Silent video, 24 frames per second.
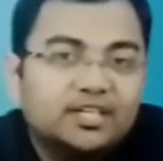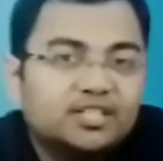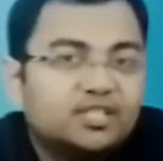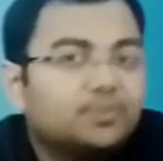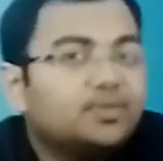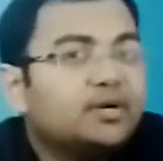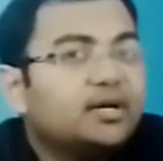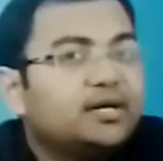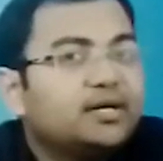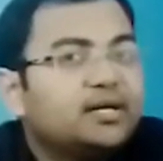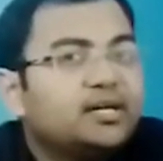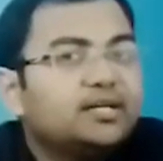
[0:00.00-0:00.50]

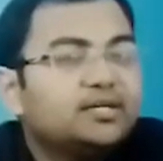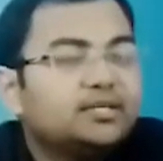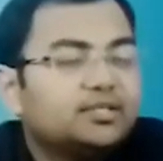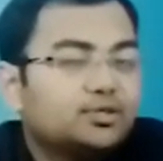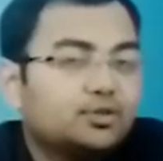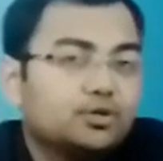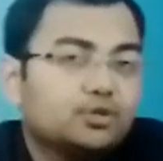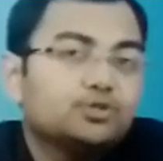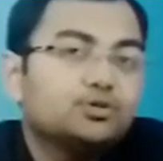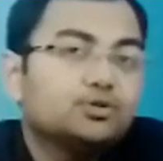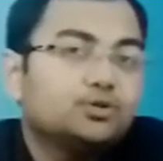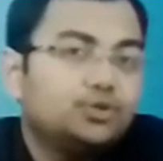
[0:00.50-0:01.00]
Similarly, it
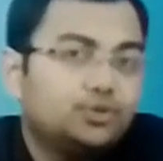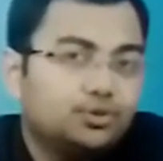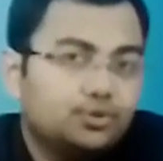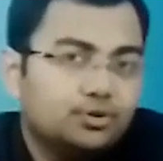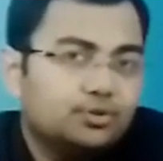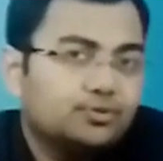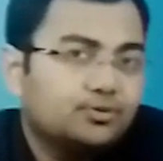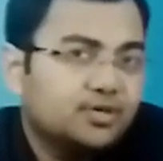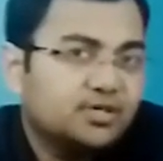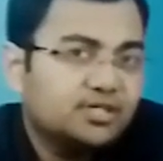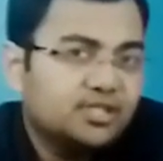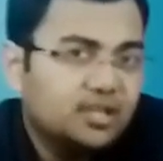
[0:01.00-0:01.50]
is also
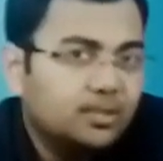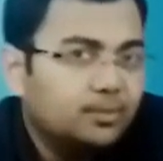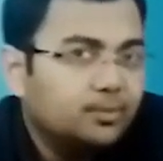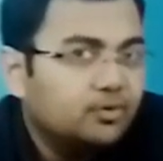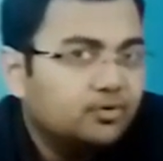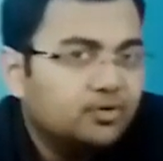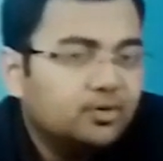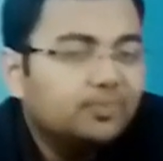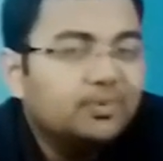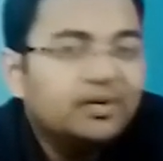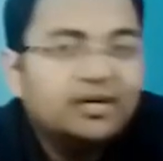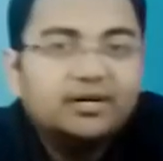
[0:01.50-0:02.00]
used for some
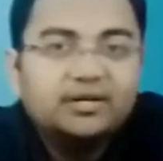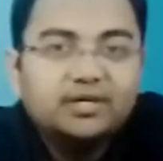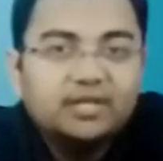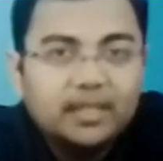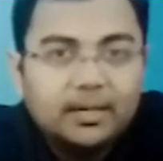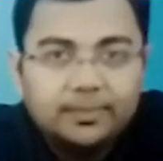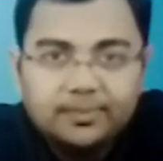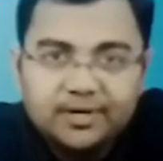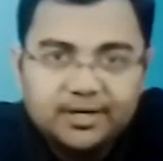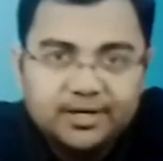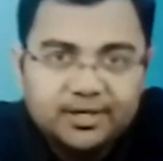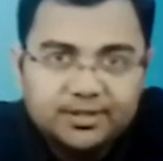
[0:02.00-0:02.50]
of the
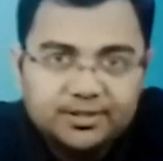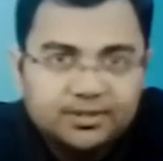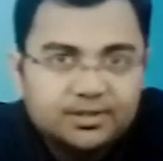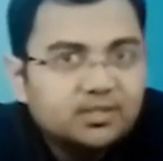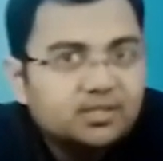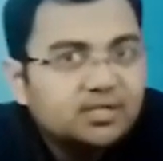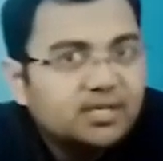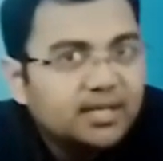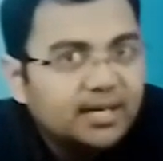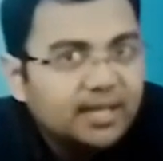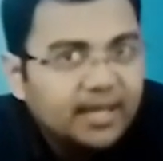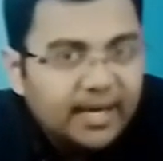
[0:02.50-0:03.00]
military
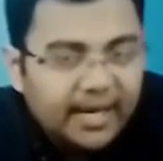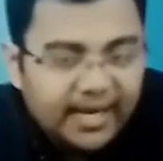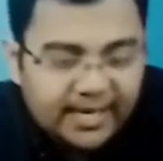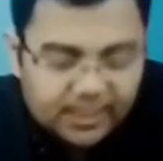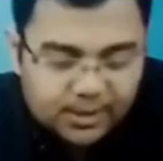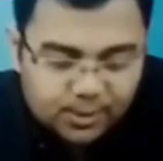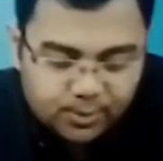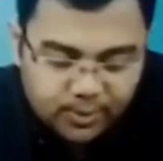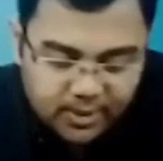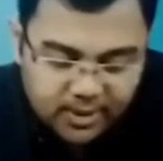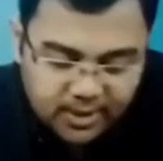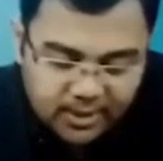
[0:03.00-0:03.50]
applications
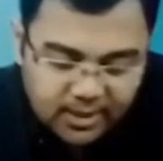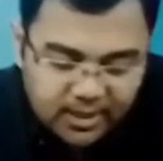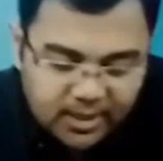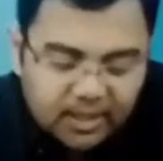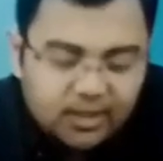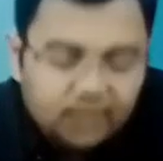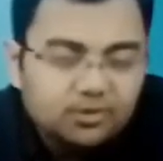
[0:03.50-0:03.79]
as well.